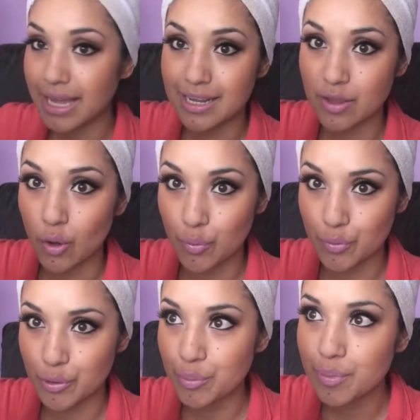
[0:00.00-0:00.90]
painted the whole
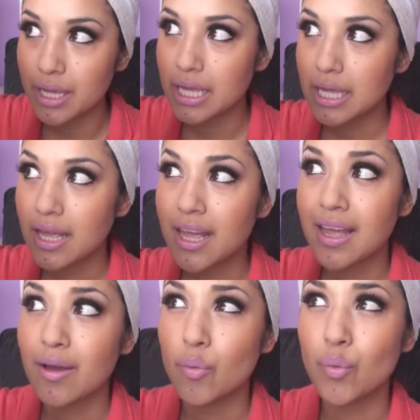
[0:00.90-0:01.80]
room,
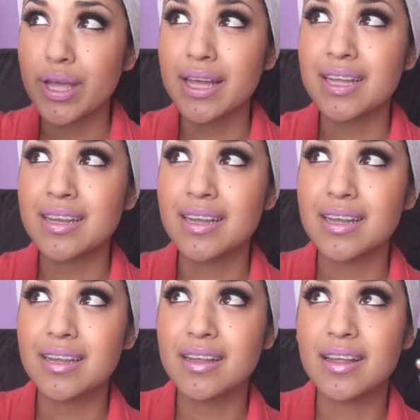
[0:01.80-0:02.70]
when
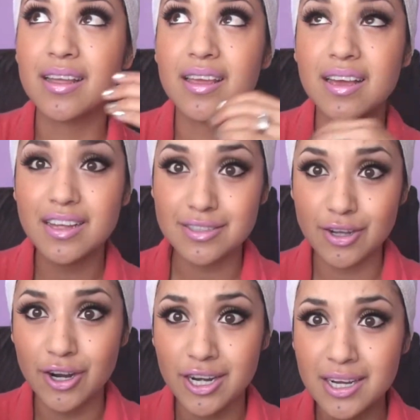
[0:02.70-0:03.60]
it got
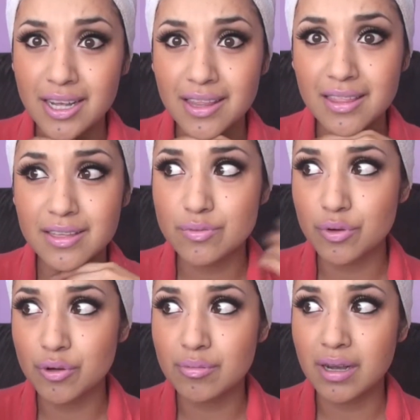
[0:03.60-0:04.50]
dark, this
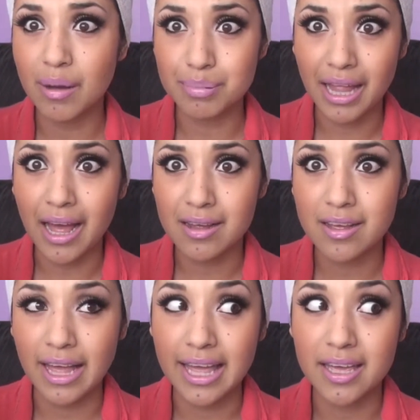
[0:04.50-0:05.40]
room got
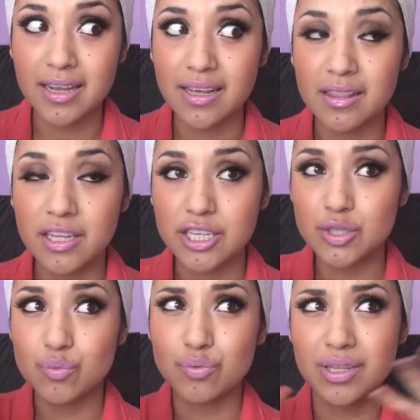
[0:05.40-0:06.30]
black and it
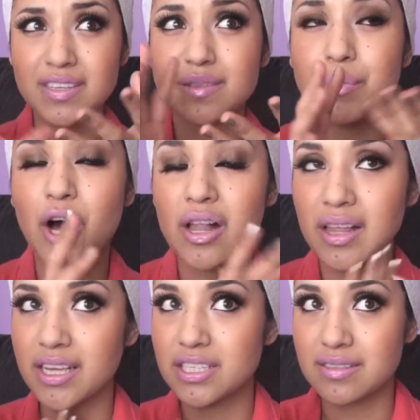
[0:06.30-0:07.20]
looked really
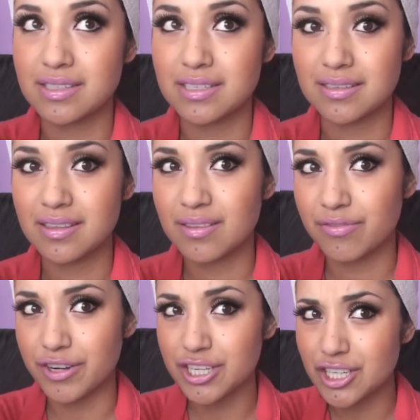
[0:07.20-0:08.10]
small. It just, the
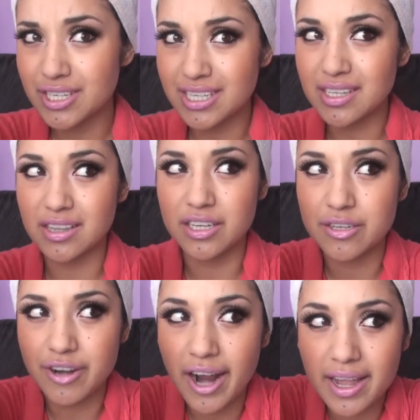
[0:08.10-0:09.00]
furniture didn't
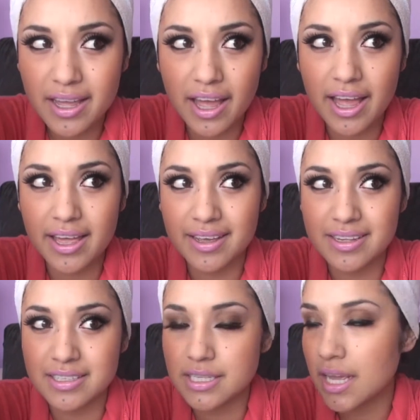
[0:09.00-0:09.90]
look right
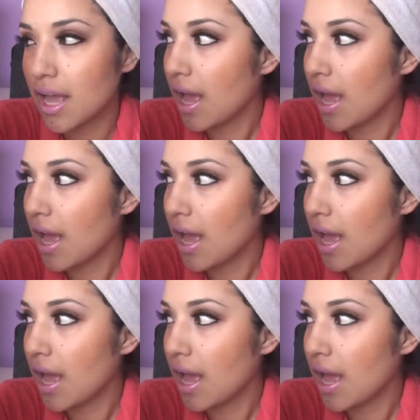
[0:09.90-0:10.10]
and